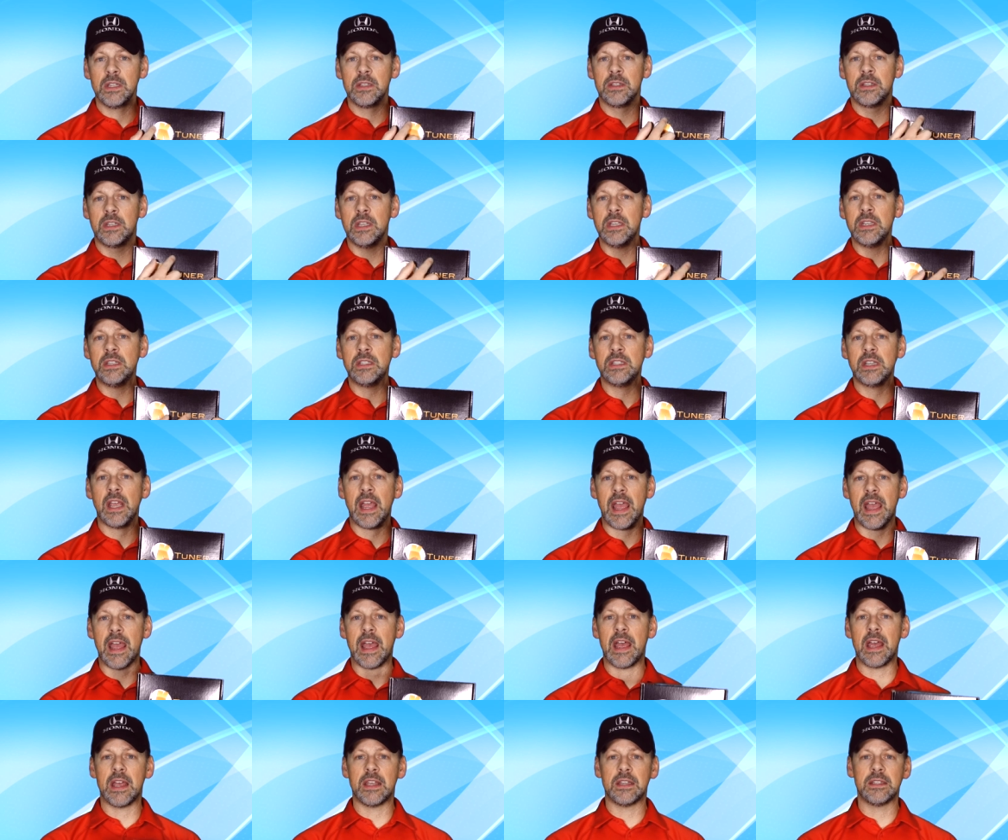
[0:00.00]
This
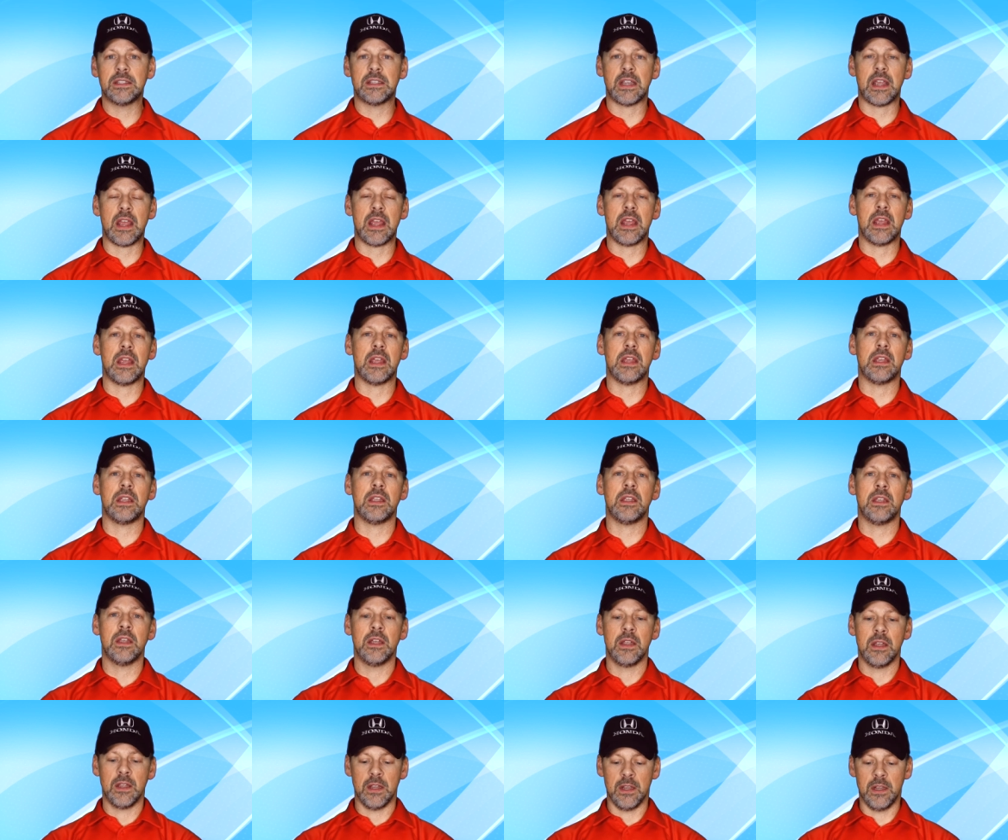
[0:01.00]
has a
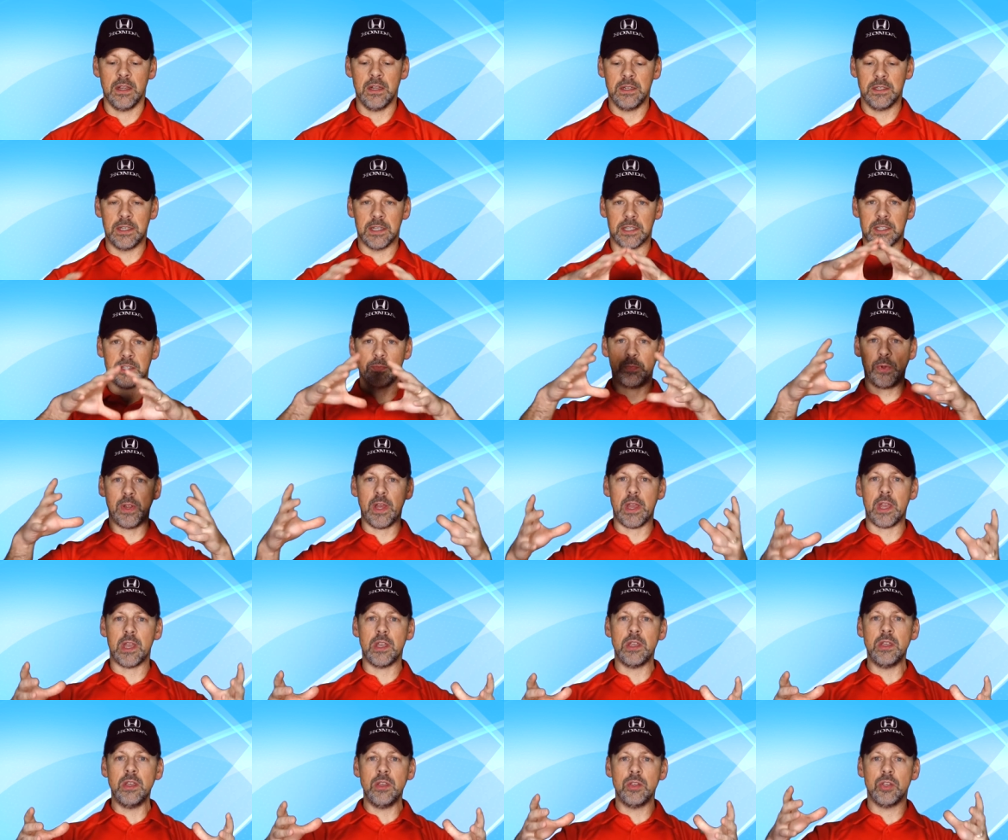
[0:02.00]

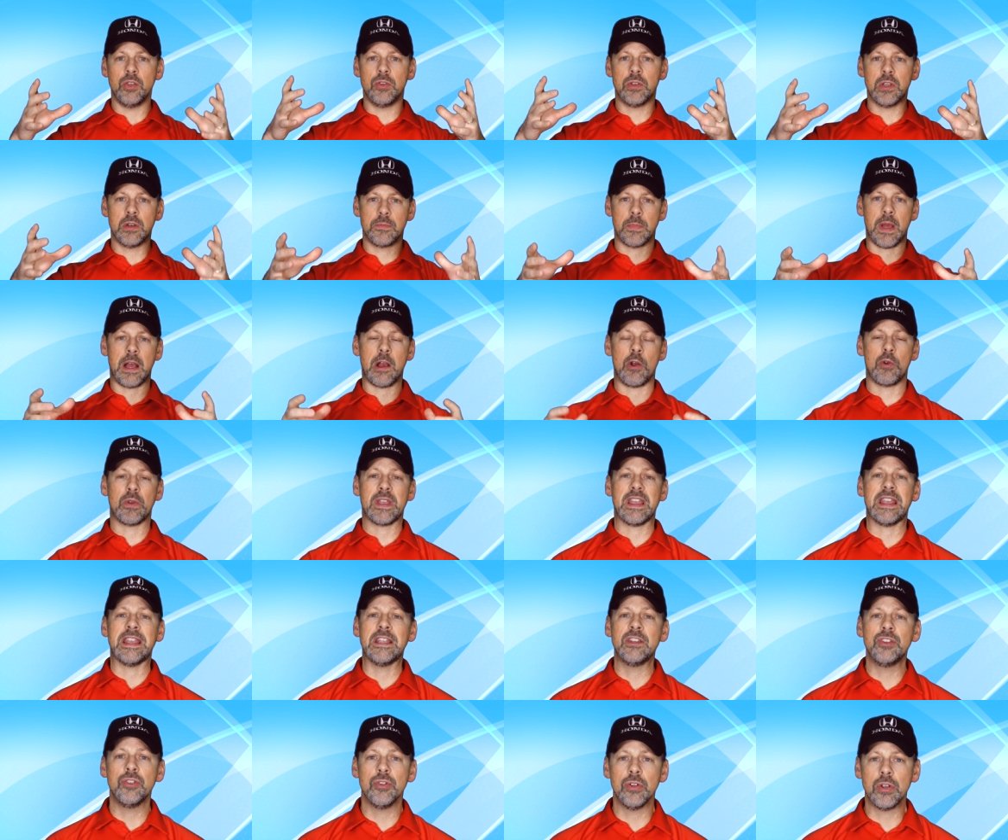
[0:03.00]
display you can mount
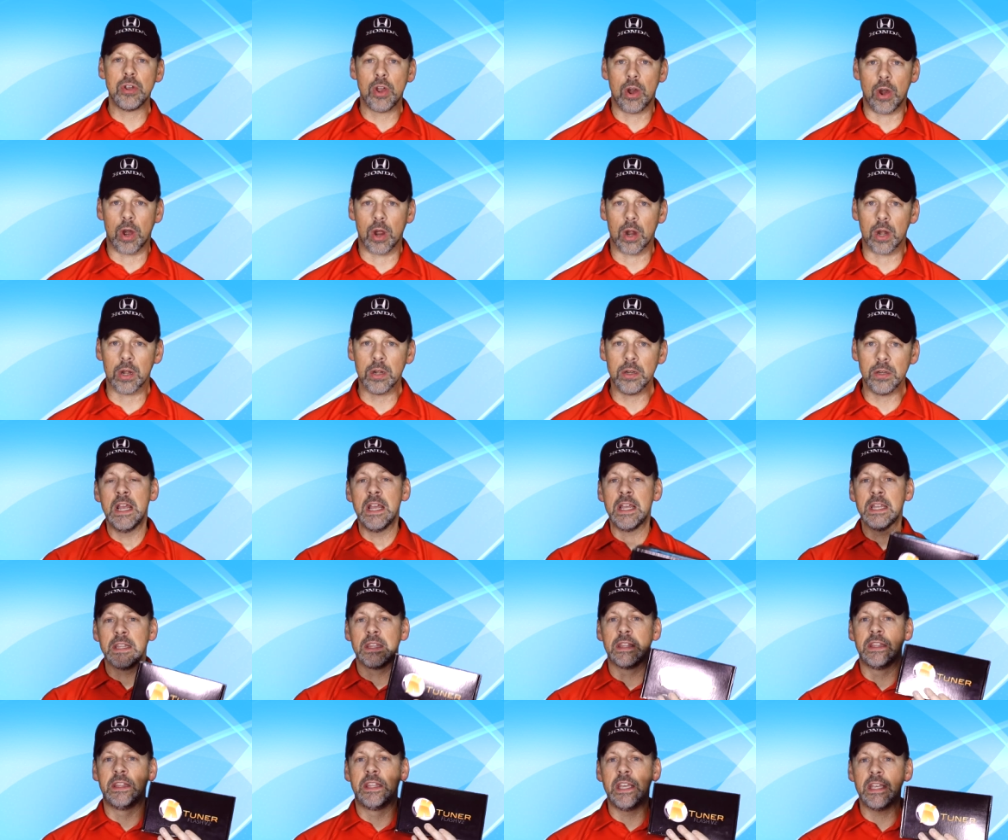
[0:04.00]
in your car.
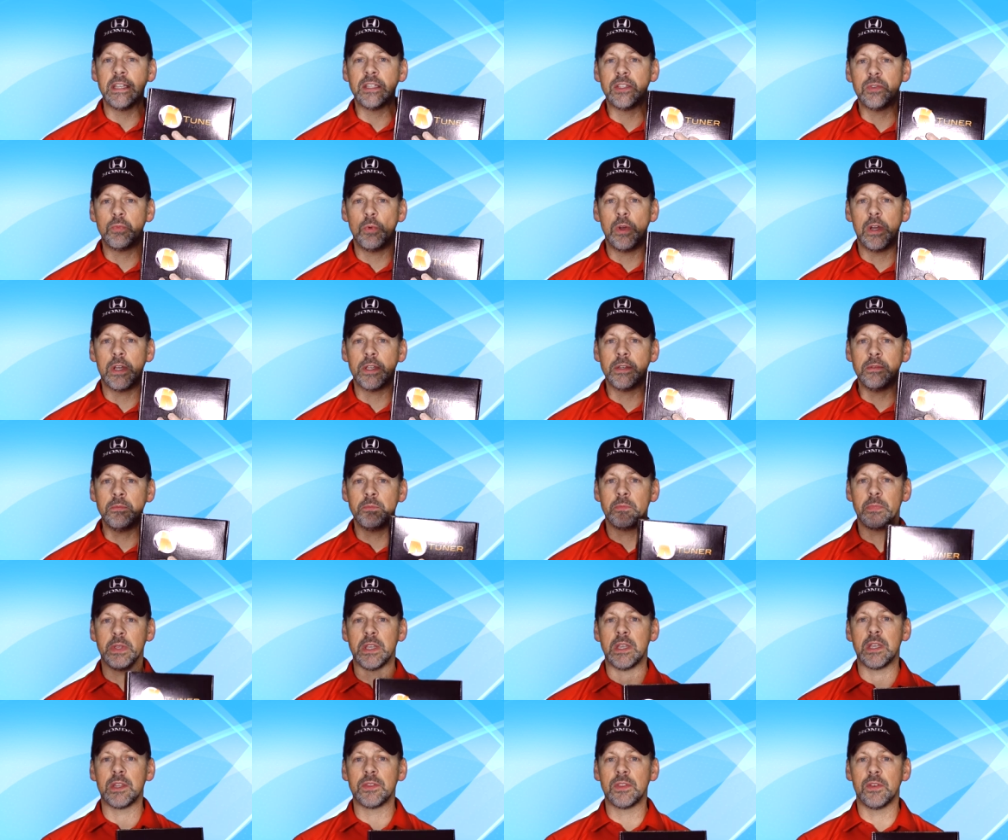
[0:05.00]
This one
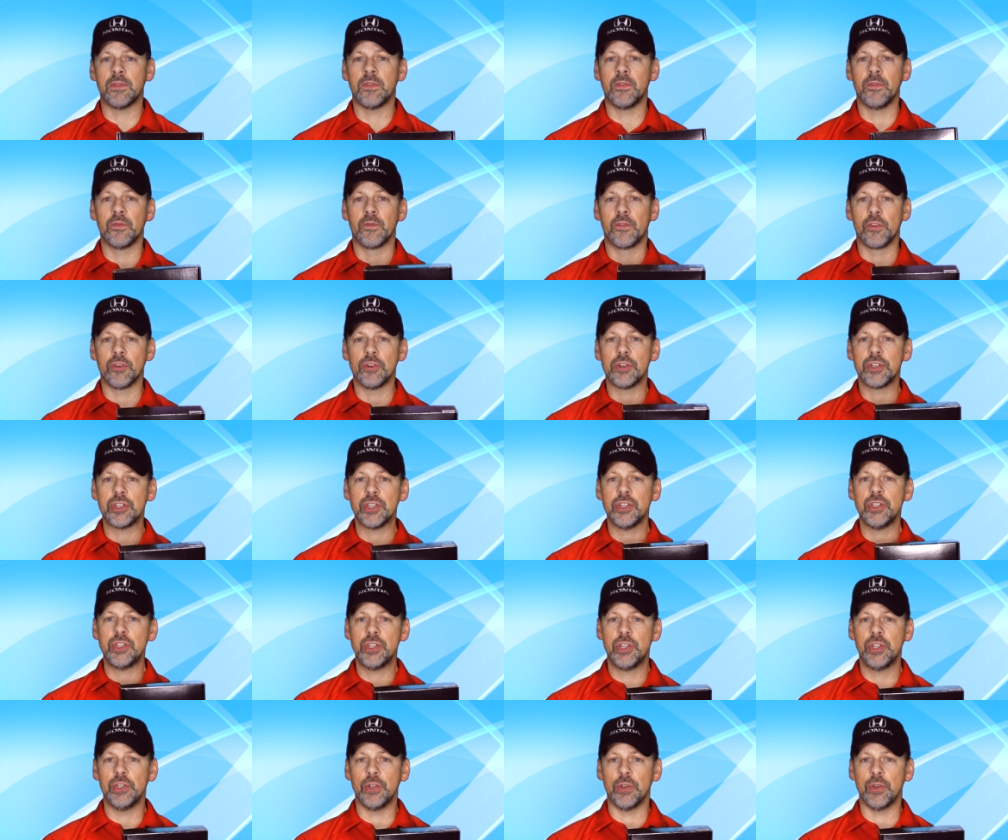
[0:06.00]
being the version
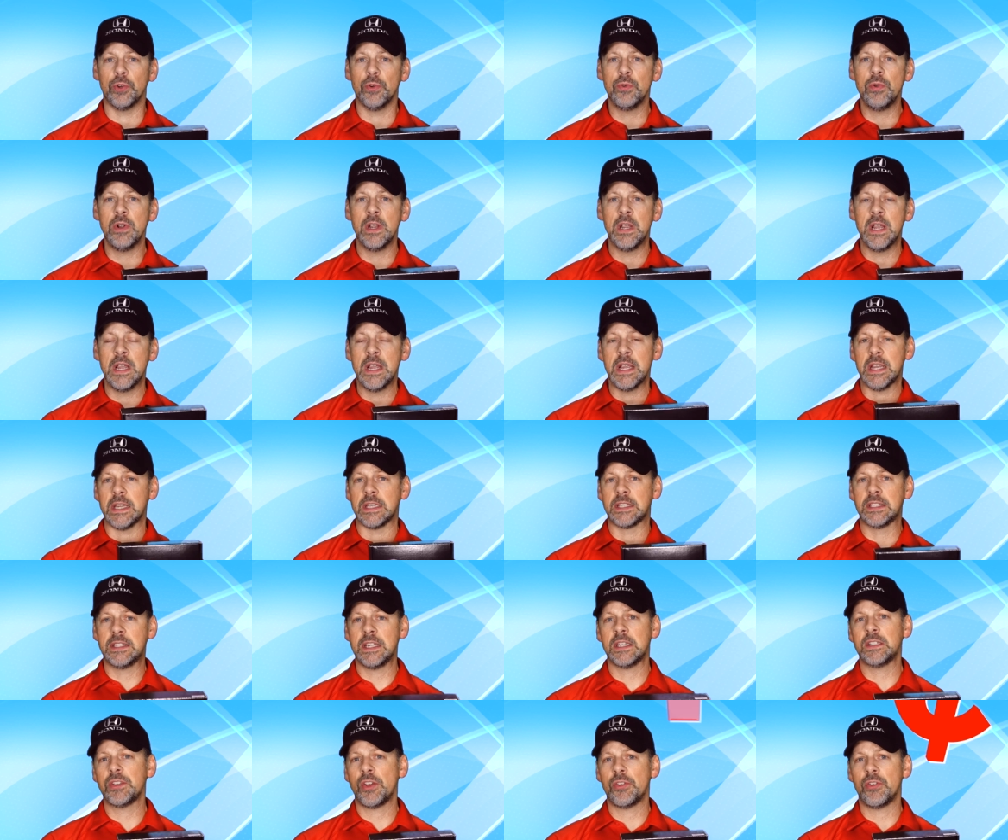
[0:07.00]
2 is
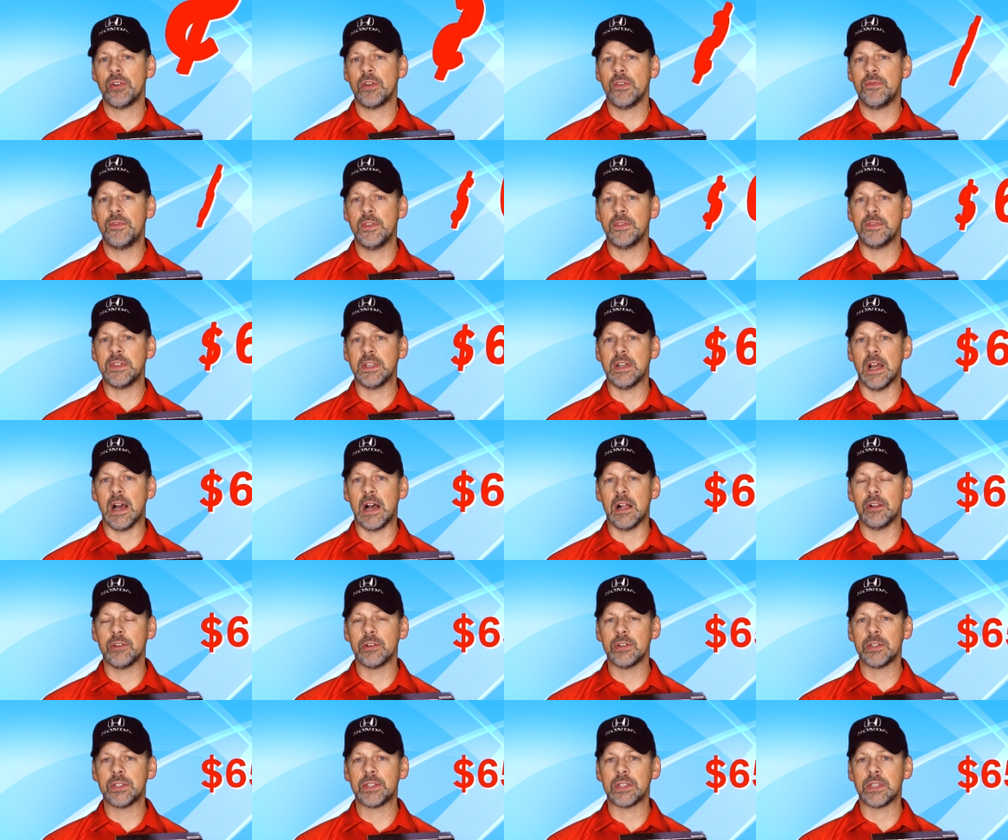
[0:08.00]

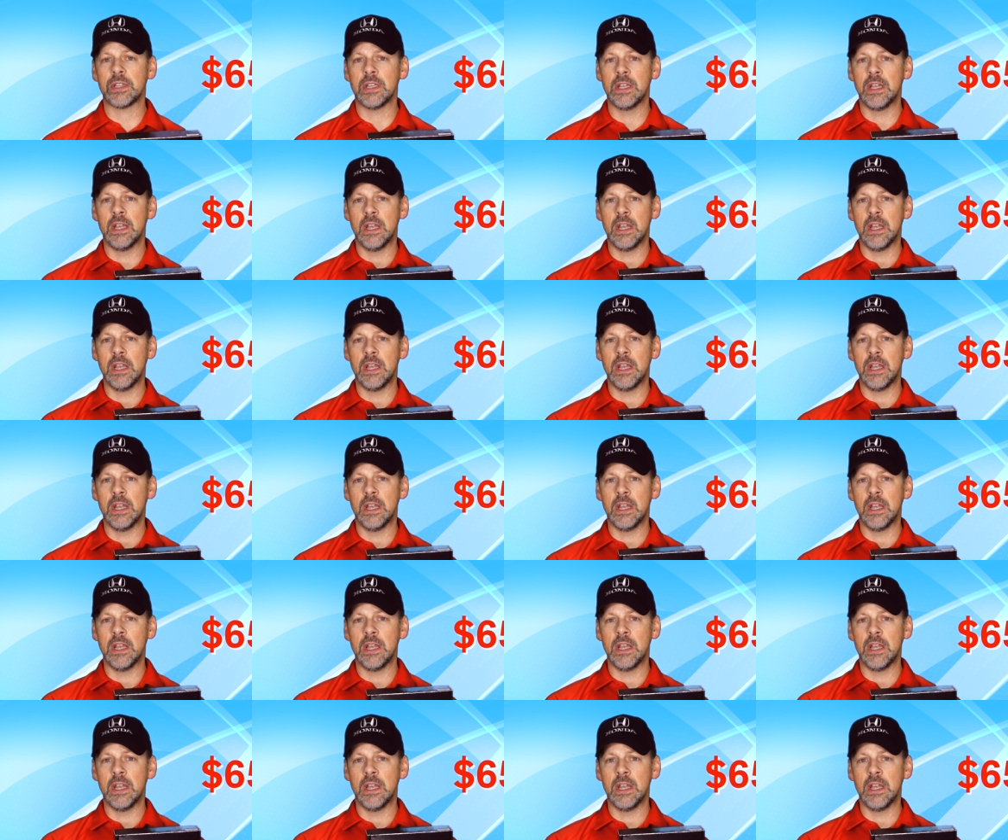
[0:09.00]
$650.